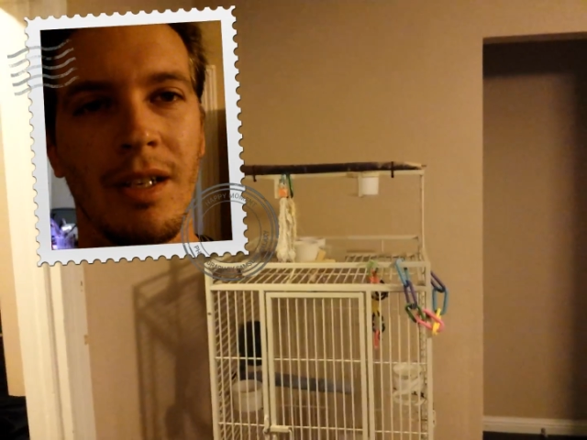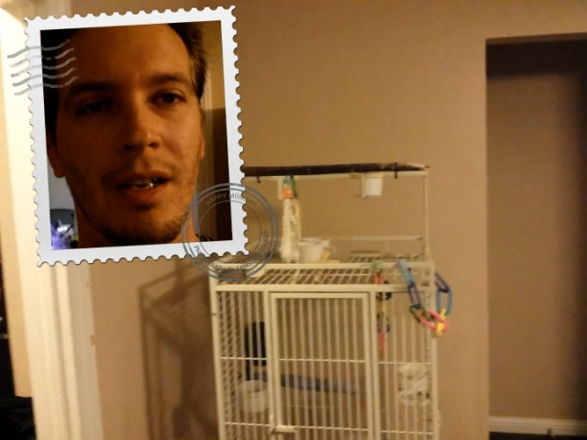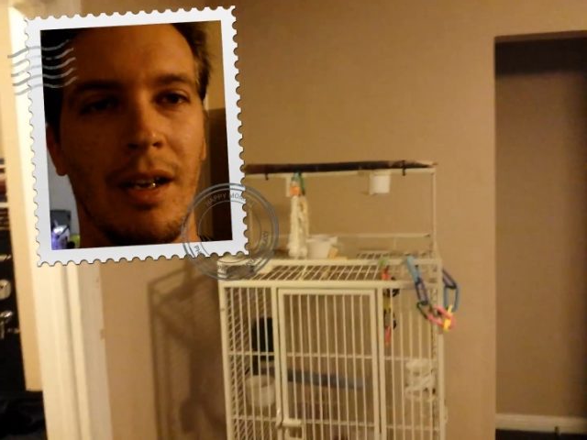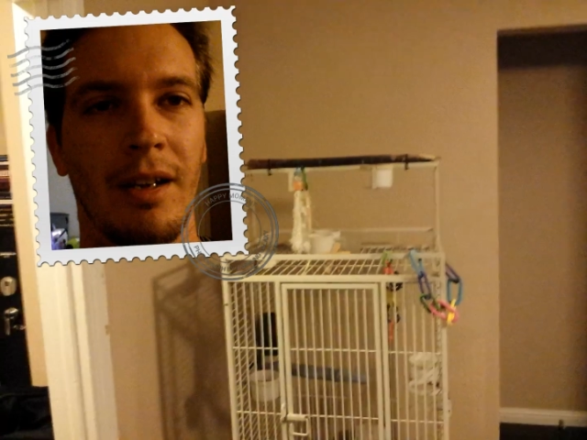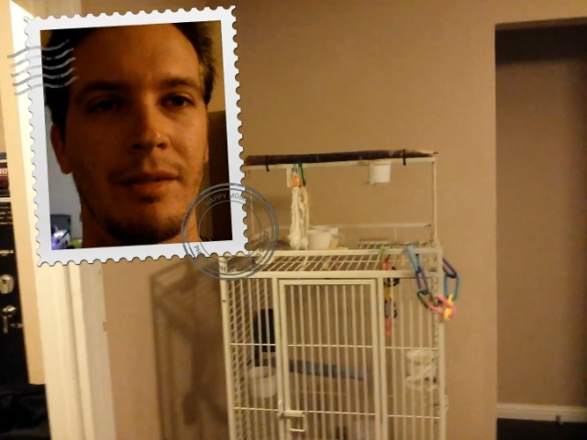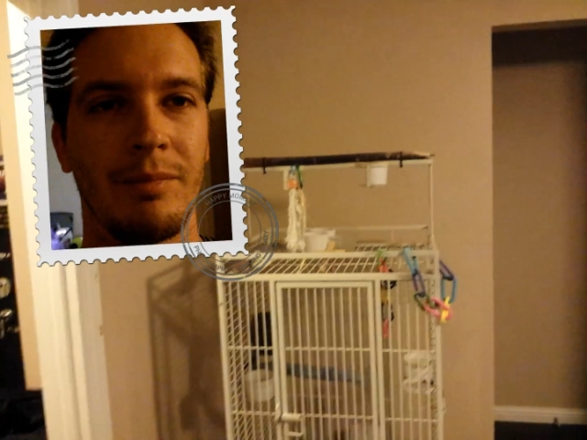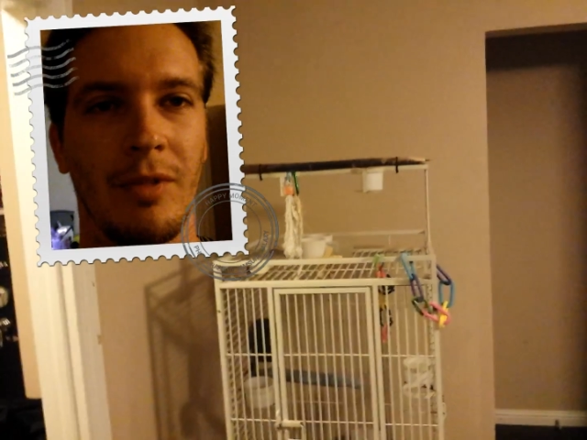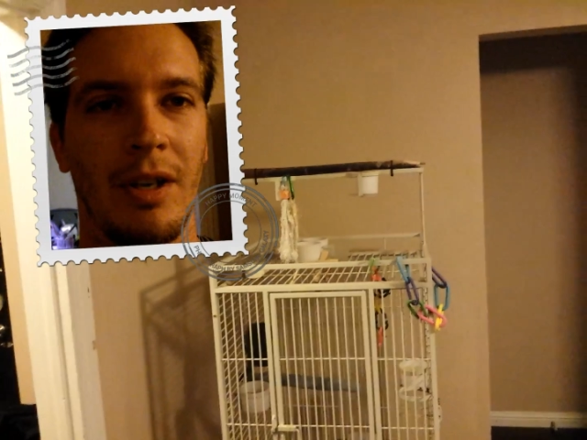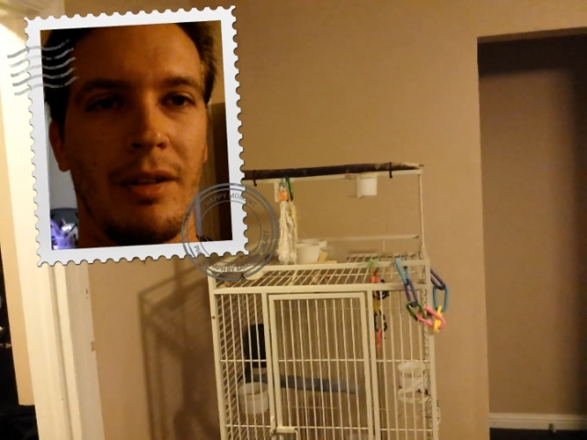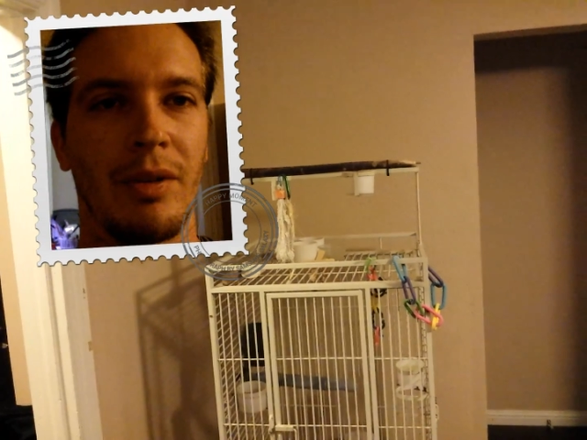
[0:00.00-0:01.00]
hi
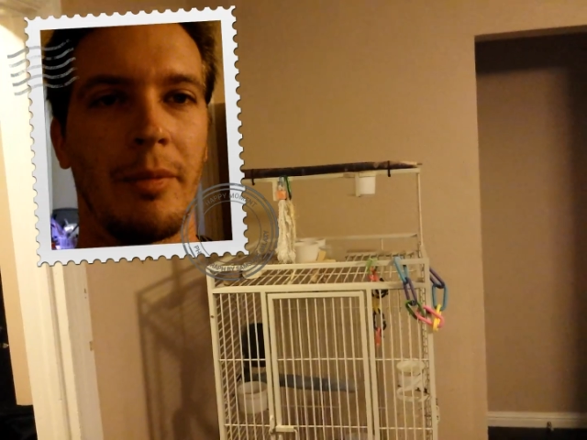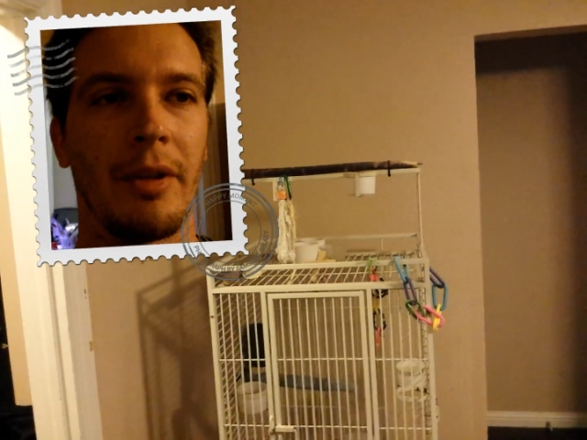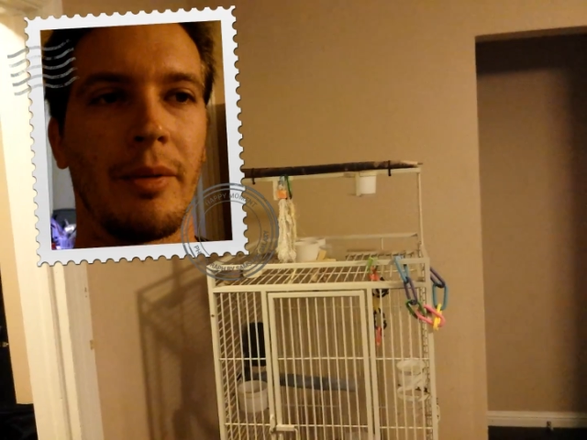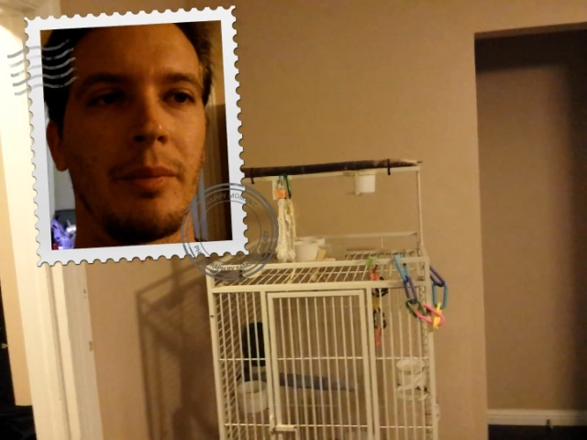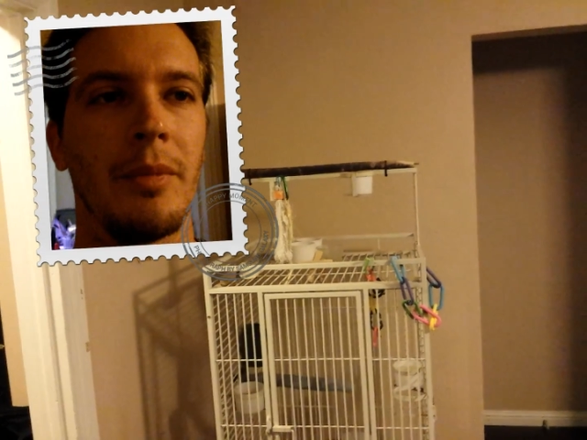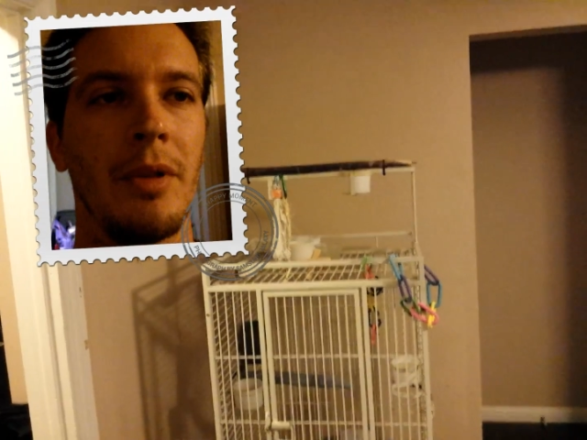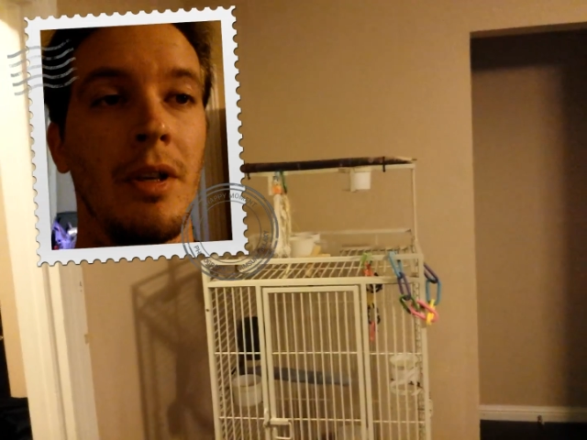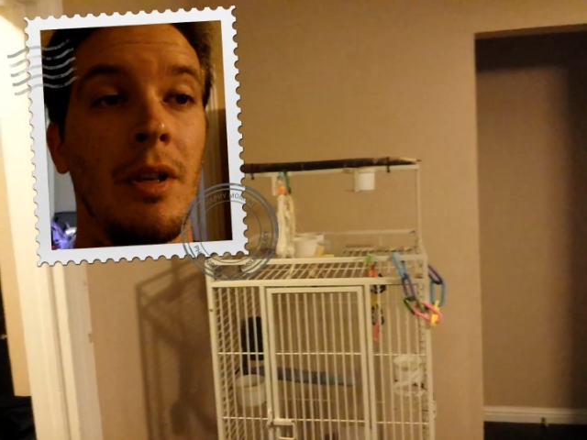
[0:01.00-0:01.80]
from the other room.